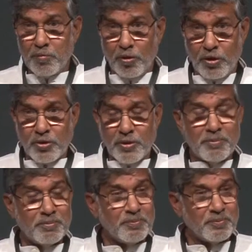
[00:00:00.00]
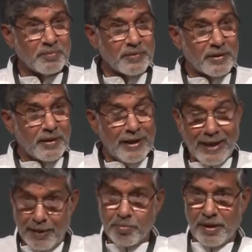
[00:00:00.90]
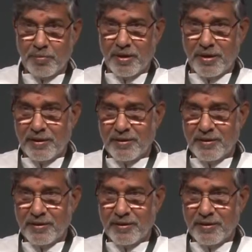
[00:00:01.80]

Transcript: was a live camera.